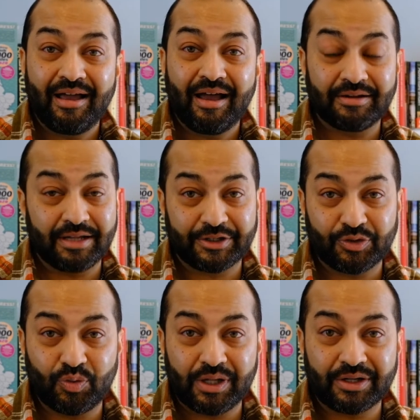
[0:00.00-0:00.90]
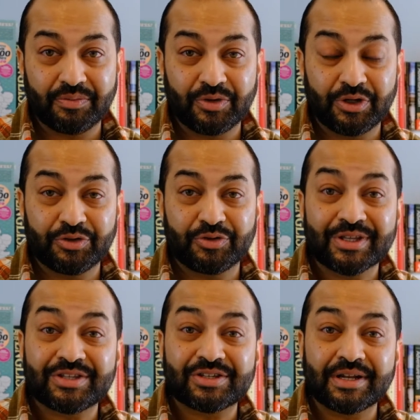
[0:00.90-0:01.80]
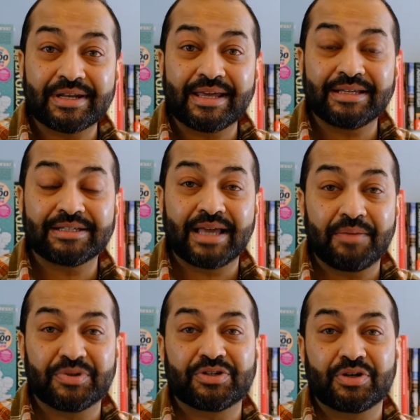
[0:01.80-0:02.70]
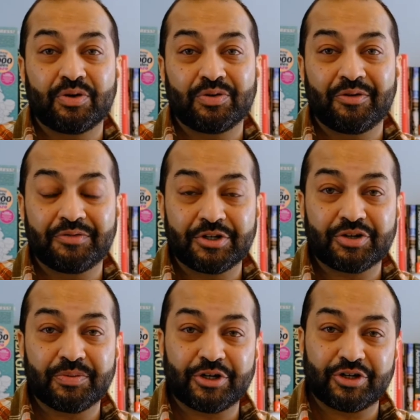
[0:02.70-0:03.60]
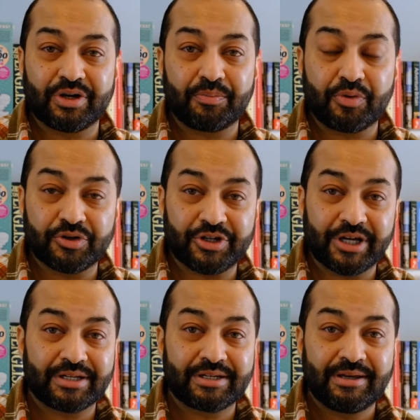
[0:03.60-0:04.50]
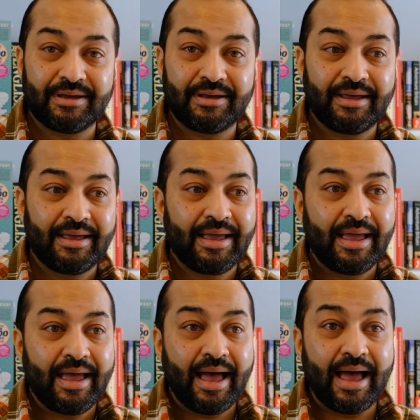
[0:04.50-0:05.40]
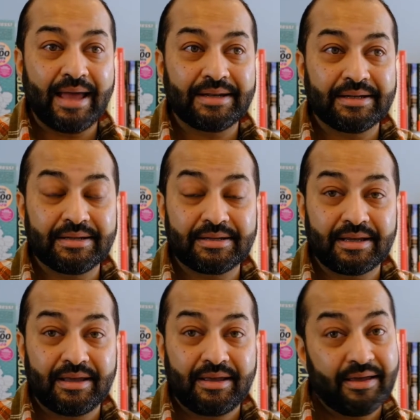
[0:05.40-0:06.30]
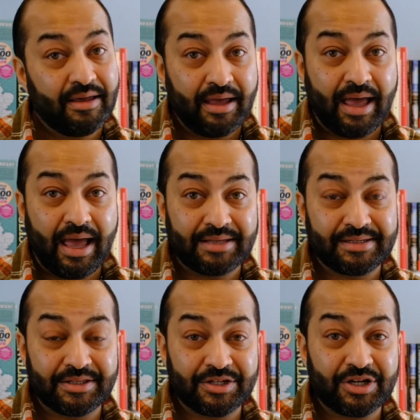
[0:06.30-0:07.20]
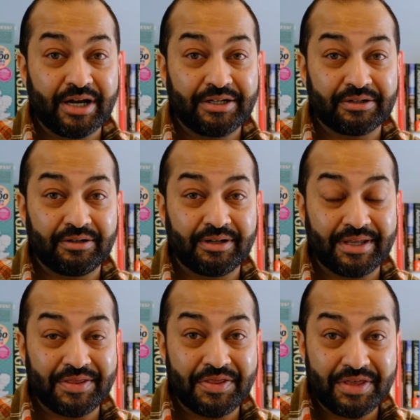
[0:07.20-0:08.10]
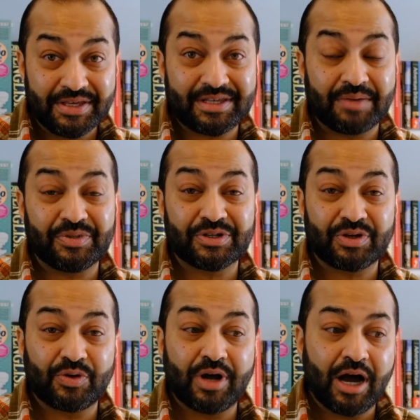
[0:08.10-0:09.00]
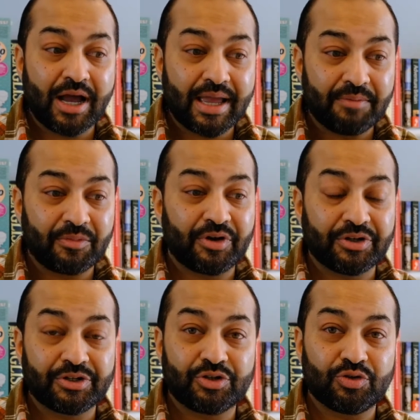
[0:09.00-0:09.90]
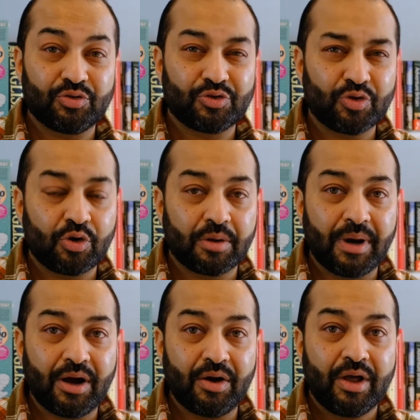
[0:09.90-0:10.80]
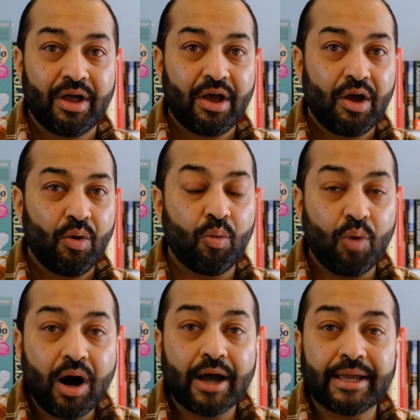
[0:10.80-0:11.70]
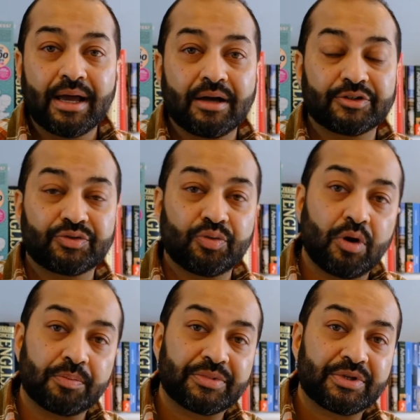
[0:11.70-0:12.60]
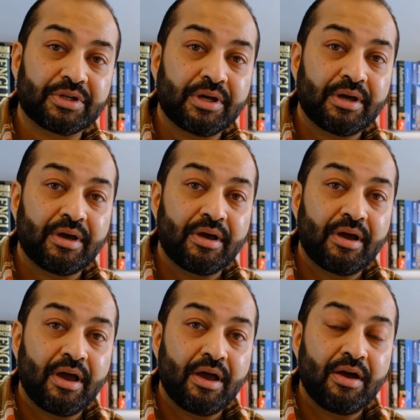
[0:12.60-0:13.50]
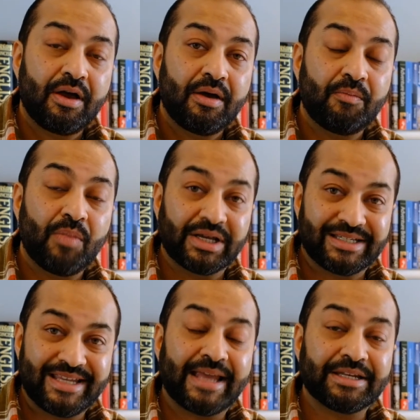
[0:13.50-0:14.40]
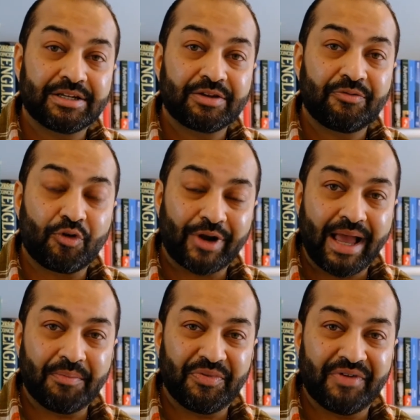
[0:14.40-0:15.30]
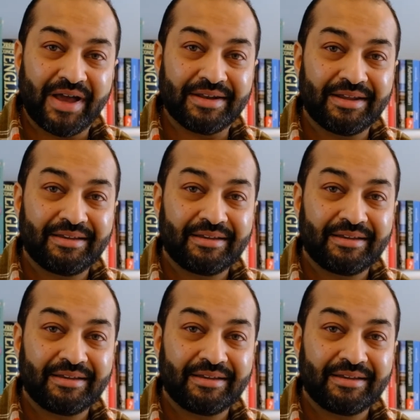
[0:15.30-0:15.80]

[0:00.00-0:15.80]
I'd like to welcome you to this Sunday's episode of the Shemir Shah Project. And as in the title, in this episode, I am going to talk about why I swapped my tent for a camper van.